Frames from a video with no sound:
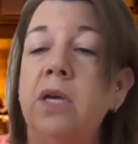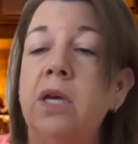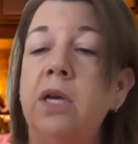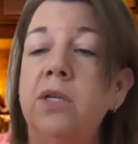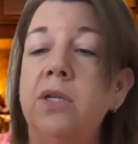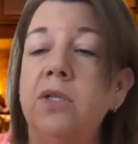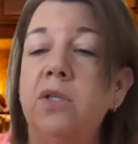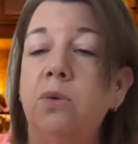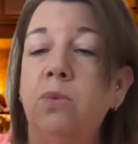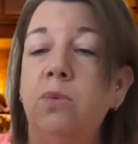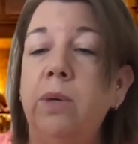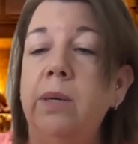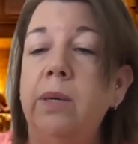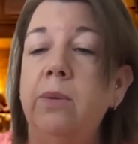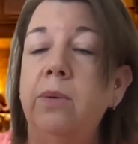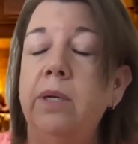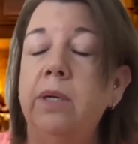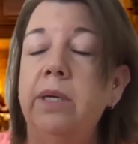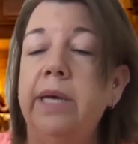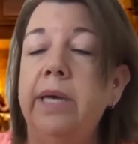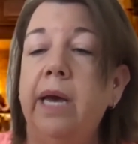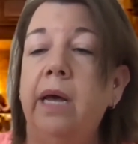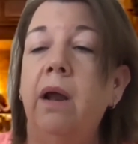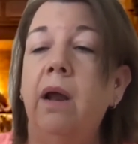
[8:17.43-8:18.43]
So we would
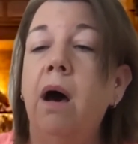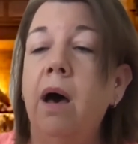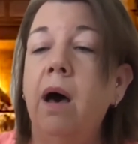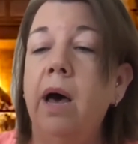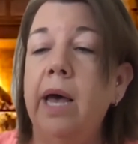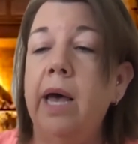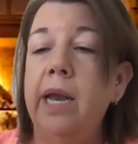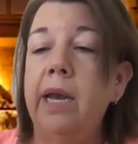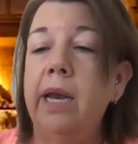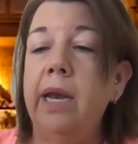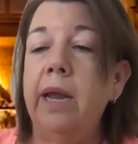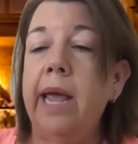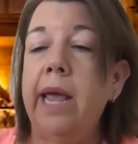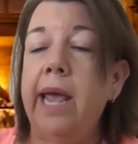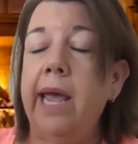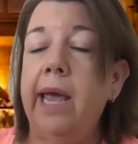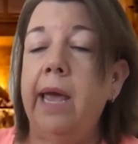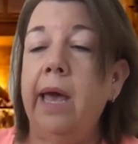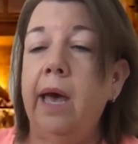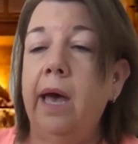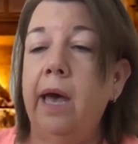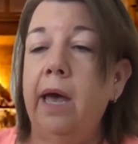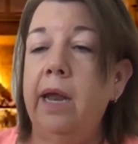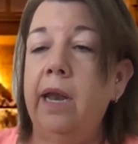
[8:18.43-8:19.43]
get on,
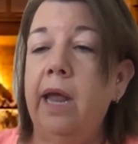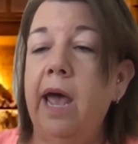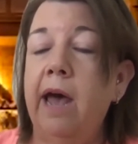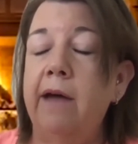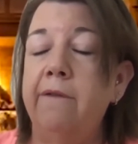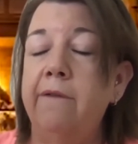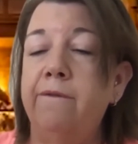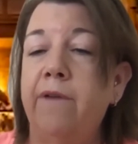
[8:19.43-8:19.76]
and at